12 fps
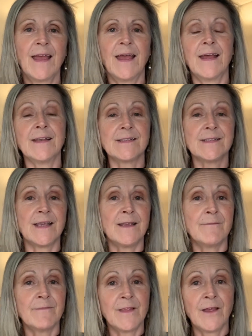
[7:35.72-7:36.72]
And
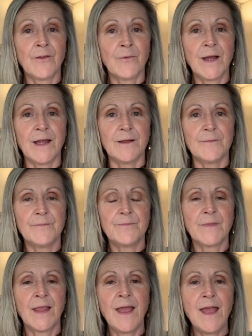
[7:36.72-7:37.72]
same the other way.
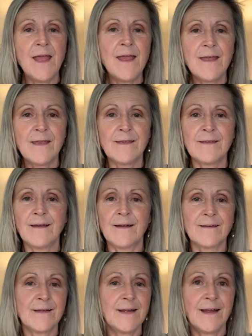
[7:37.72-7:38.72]
Hey,
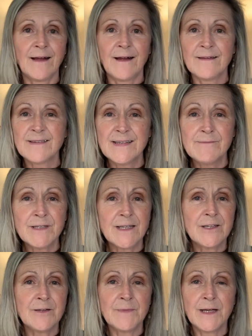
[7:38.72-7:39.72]
it seems
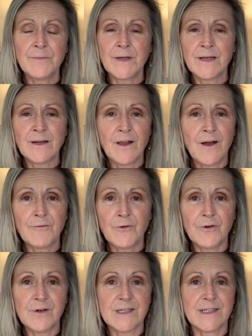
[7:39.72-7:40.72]
like you might be a little off
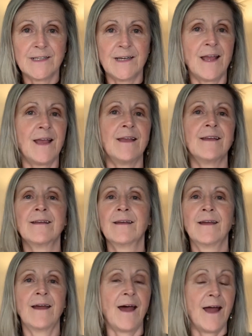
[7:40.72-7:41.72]
course today.
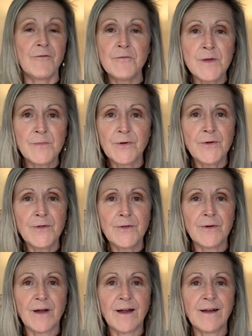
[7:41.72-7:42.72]
I remember who you
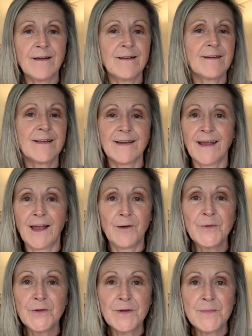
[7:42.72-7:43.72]
are. Can I
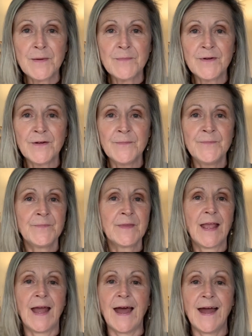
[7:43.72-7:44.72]
help you remember?
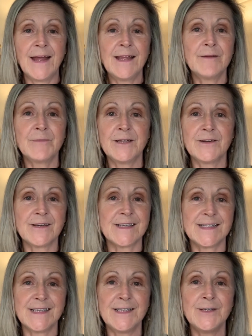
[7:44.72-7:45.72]
I am here to
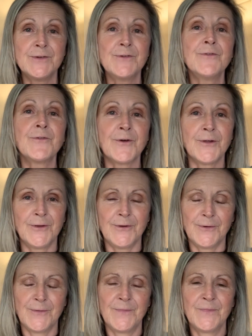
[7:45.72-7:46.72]
see you for you.